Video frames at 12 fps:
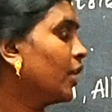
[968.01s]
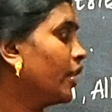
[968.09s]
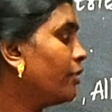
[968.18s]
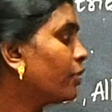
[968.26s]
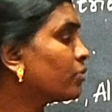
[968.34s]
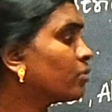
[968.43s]

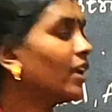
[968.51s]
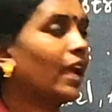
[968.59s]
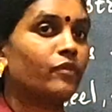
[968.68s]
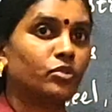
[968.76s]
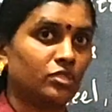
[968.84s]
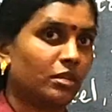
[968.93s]
And also we
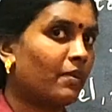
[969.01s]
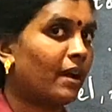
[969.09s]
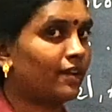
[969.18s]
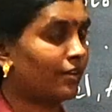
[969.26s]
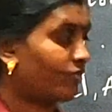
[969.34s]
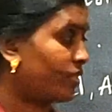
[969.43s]
have to see
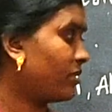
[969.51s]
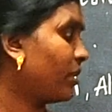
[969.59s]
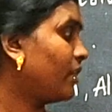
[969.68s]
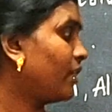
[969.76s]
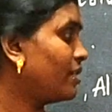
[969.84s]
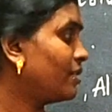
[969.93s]
market
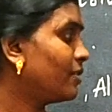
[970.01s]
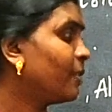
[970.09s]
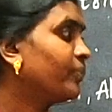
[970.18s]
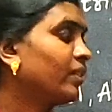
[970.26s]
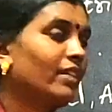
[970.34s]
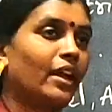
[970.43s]
facilities.
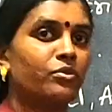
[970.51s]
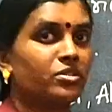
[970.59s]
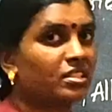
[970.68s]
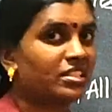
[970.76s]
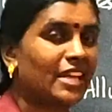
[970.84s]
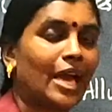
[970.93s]
We have to
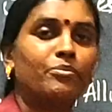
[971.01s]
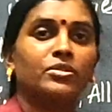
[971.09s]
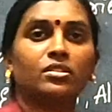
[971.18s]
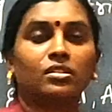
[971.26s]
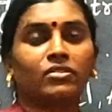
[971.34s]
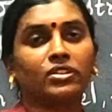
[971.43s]
see
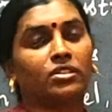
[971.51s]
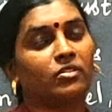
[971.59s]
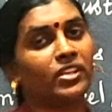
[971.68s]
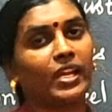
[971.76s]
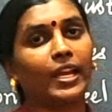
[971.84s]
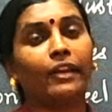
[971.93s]
capital, whether
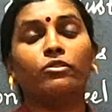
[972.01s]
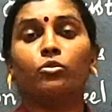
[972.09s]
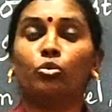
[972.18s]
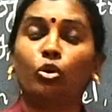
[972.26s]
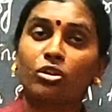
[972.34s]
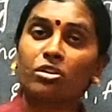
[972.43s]
we
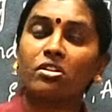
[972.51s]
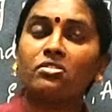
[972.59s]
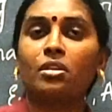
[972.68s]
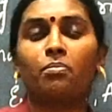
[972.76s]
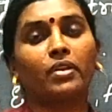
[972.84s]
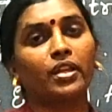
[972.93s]
have water
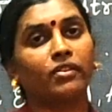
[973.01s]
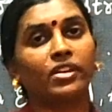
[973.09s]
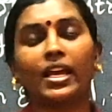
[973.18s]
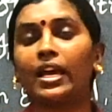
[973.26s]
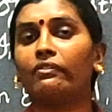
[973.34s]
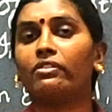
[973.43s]
supply
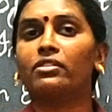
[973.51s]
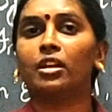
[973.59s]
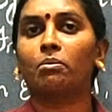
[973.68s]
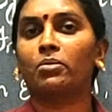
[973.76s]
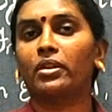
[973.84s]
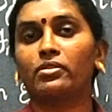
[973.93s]
we have in
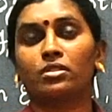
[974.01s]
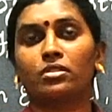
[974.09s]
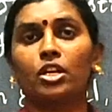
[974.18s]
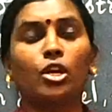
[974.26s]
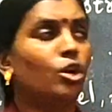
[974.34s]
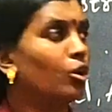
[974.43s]
that places.
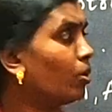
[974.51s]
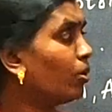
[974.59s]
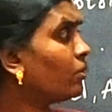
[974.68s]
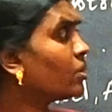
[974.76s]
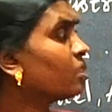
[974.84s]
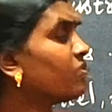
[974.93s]

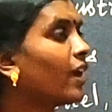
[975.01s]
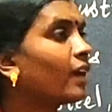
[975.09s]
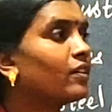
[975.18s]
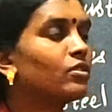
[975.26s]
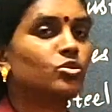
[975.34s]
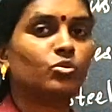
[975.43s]
All these
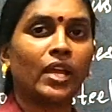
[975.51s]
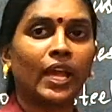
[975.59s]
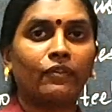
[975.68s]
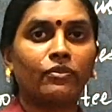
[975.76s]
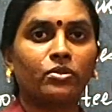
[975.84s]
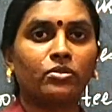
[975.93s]
factors we
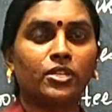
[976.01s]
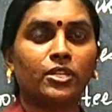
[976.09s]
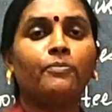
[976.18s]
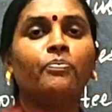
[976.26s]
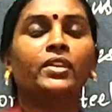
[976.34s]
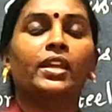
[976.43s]
have to
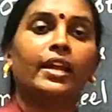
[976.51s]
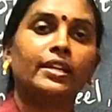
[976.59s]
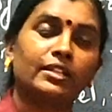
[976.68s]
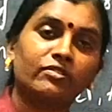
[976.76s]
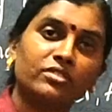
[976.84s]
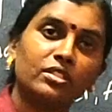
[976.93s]
see,
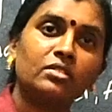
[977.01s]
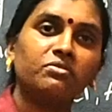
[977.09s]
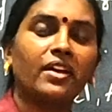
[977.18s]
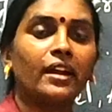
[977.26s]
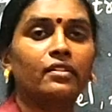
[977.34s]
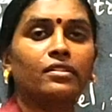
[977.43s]
and if this
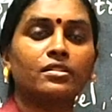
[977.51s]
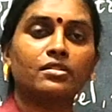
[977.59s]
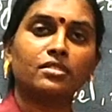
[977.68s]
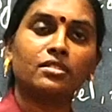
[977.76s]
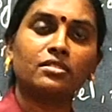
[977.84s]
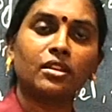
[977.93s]
factors
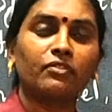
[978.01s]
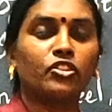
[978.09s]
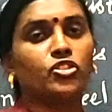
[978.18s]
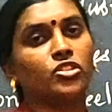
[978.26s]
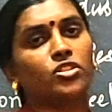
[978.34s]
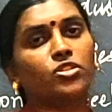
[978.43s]
is
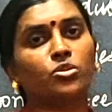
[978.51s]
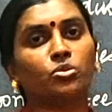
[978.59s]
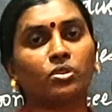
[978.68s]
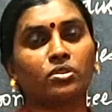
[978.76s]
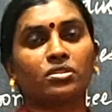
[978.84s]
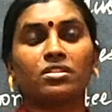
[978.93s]
sufficient to
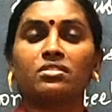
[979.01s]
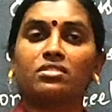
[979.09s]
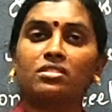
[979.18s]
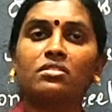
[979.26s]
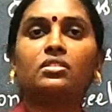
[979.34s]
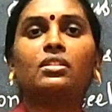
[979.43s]
us, is
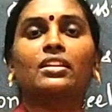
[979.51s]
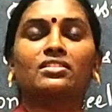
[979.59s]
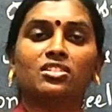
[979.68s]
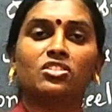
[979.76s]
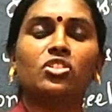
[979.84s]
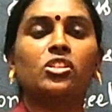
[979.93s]
it
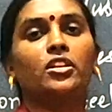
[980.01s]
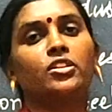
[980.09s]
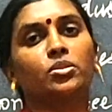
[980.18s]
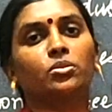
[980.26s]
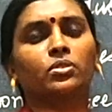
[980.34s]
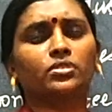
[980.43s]
essential
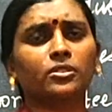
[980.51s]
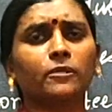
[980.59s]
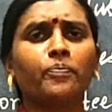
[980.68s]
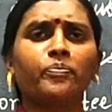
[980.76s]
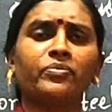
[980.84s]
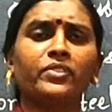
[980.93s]
to us,
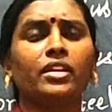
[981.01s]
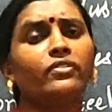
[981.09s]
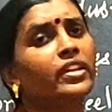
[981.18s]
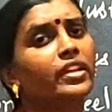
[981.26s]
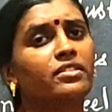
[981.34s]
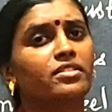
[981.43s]
then
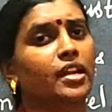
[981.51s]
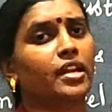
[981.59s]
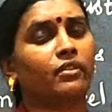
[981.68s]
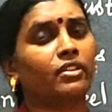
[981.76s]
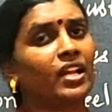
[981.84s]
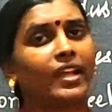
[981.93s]
we can start
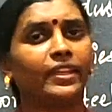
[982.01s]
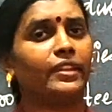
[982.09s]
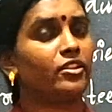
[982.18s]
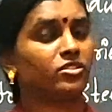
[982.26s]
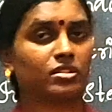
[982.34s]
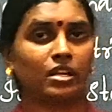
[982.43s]
our iron
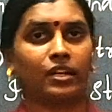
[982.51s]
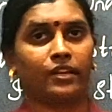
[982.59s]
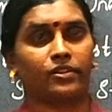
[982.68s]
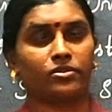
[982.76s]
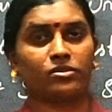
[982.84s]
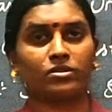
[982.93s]
and steel
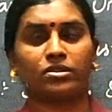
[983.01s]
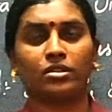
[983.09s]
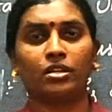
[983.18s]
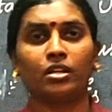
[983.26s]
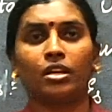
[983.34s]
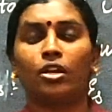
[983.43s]
industries.
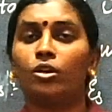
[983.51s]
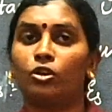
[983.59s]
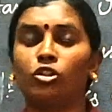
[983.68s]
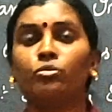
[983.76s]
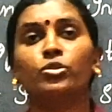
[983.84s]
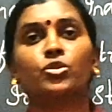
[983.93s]

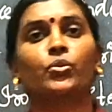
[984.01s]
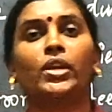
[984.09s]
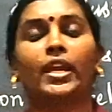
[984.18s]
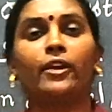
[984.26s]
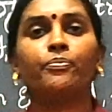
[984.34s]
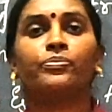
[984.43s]
Almost we
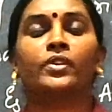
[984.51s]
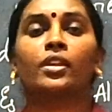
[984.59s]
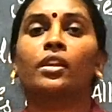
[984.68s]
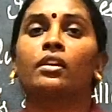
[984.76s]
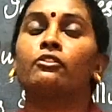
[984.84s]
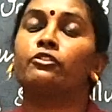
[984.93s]
have
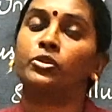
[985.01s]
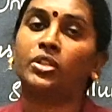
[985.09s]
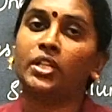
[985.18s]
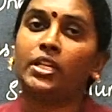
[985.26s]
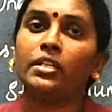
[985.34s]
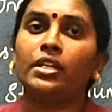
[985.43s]

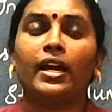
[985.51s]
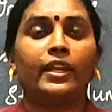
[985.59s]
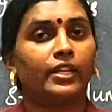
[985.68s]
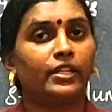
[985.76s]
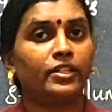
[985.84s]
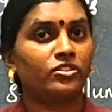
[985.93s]
14
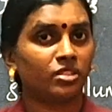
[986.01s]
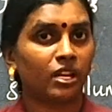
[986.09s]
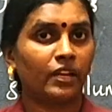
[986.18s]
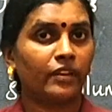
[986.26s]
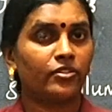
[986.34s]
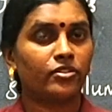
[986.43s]
iron and steel
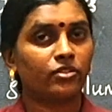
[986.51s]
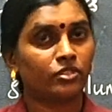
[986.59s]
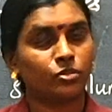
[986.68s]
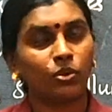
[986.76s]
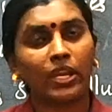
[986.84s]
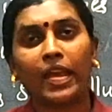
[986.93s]
industries
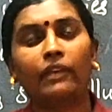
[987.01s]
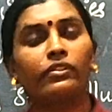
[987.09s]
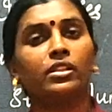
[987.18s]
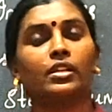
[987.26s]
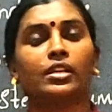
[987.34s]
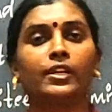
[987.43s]
we have
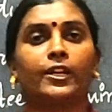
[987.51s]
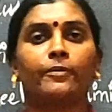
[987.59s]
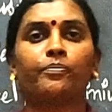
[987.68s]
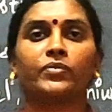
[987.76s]
in India.